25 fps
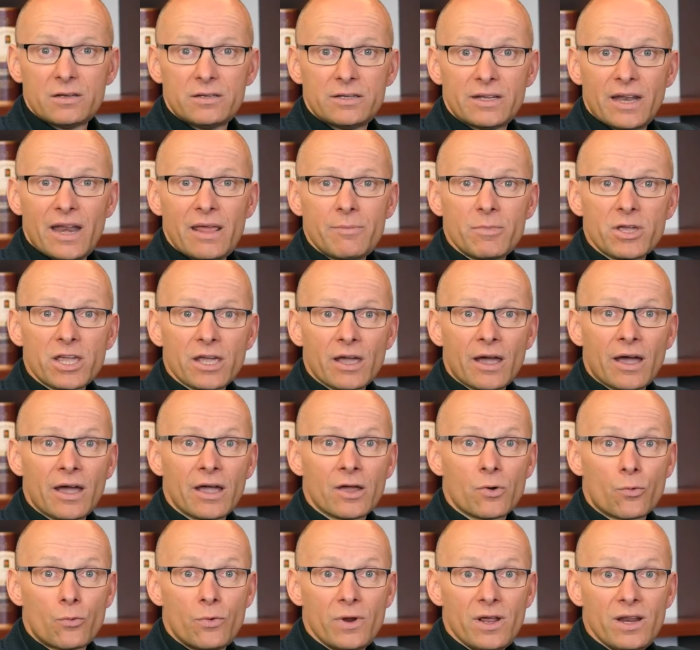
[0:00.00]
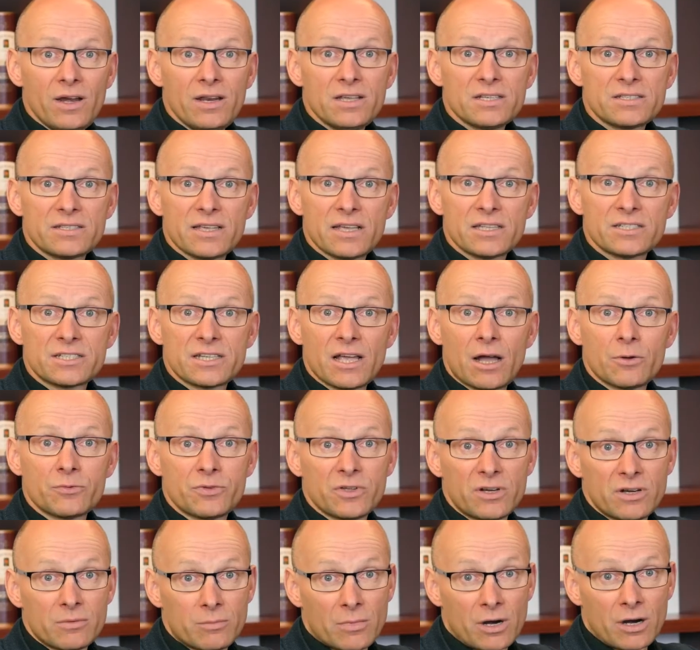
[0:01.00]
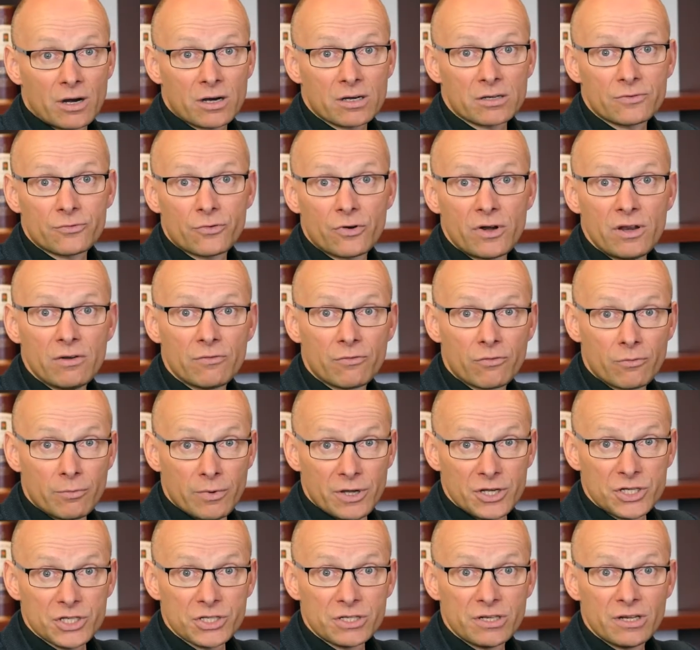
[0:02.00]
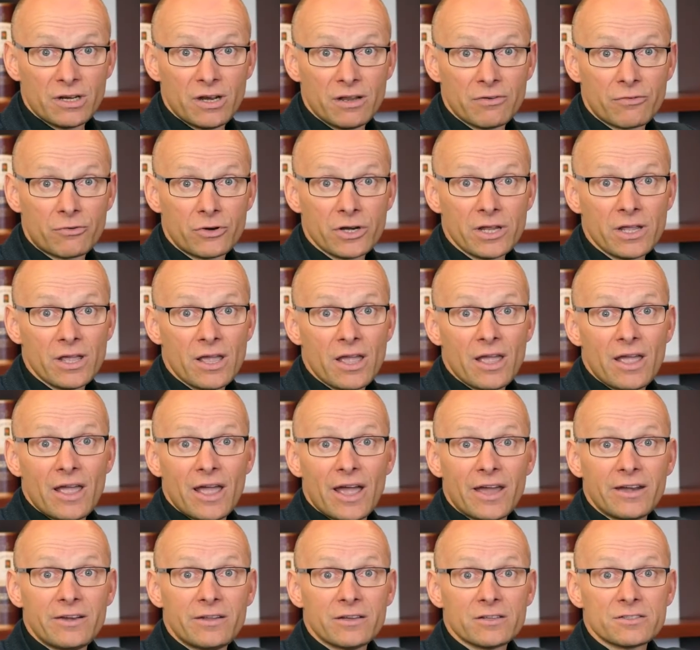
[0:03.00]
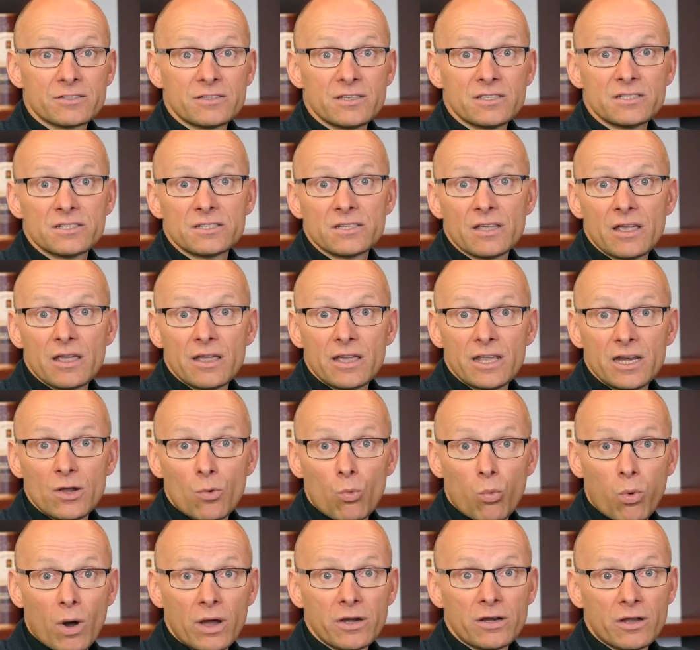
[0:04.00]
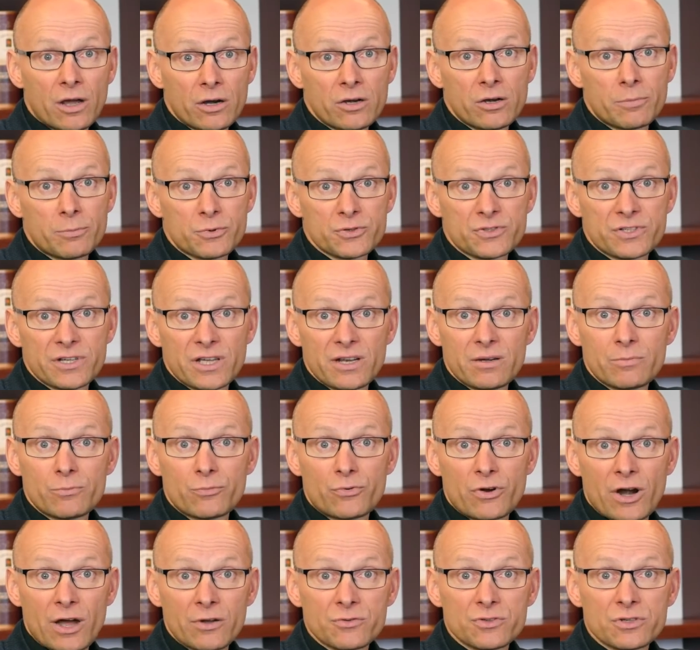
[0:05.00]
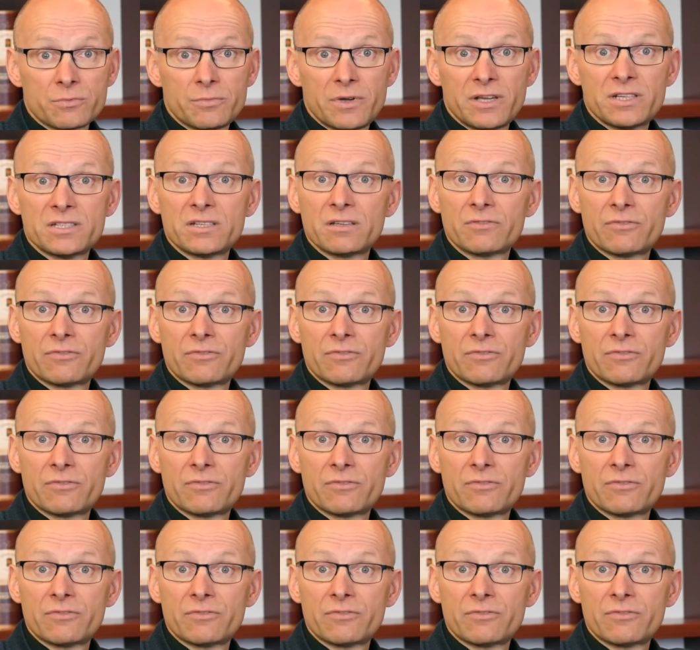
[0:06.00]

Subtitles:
Dynamic AI really stands out in the market for information delivery and does this in a 100% browser-based